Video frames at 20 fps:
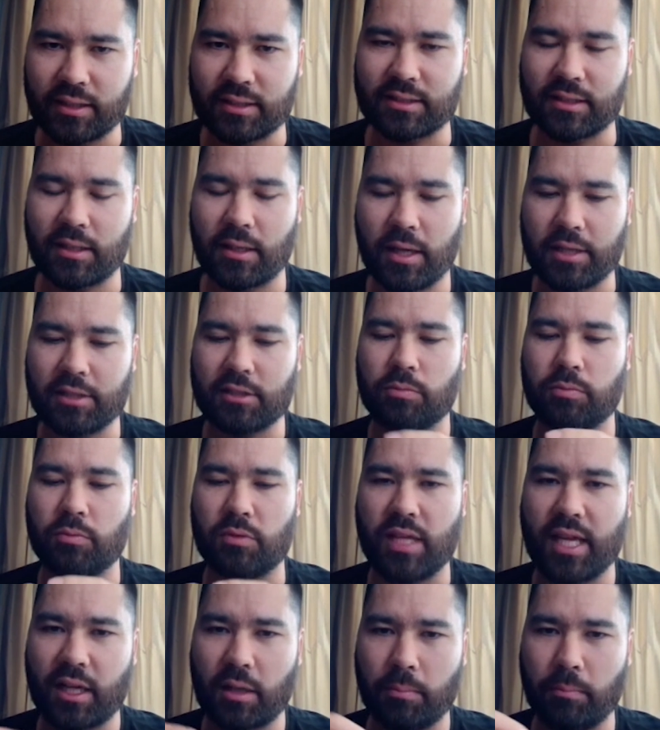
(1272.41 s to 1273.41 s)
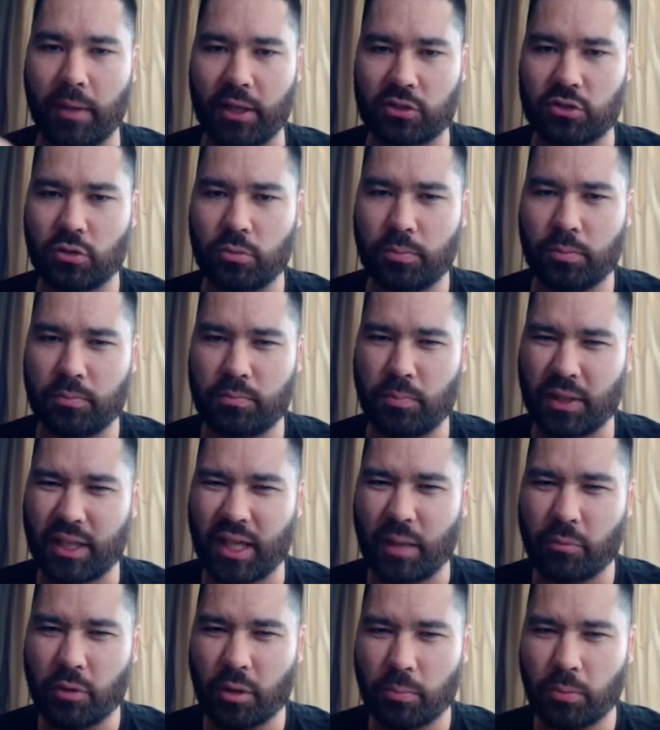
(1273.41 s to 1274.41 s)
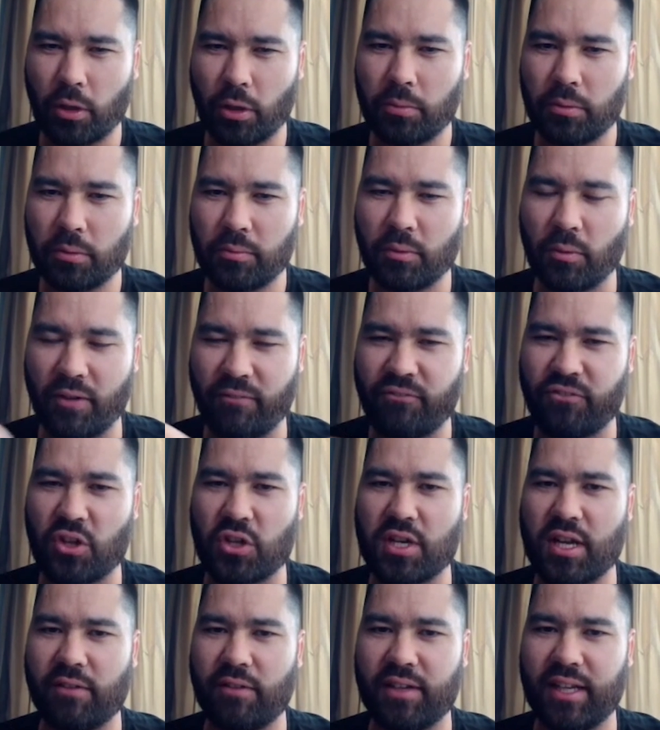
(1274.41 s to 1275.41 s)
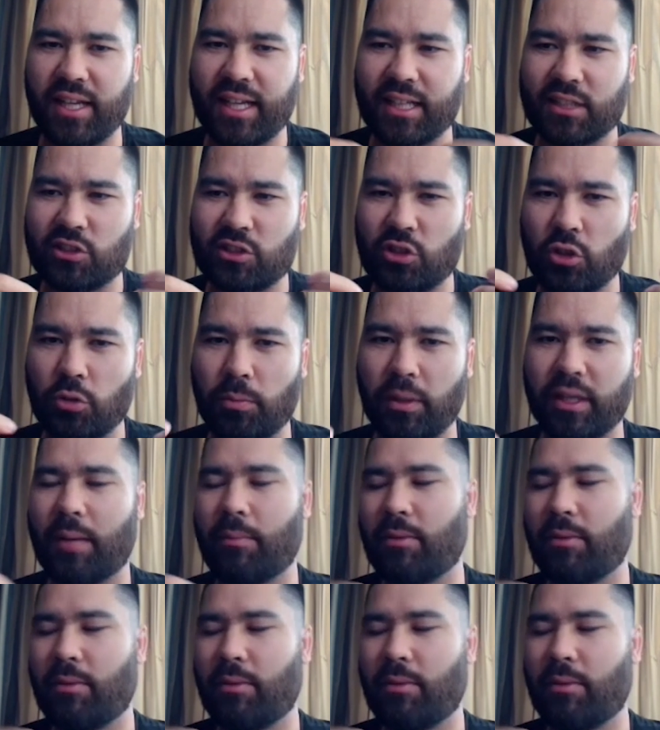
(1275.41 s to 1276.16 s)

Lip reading: Is neck muscle become the problem if the neck gets too big?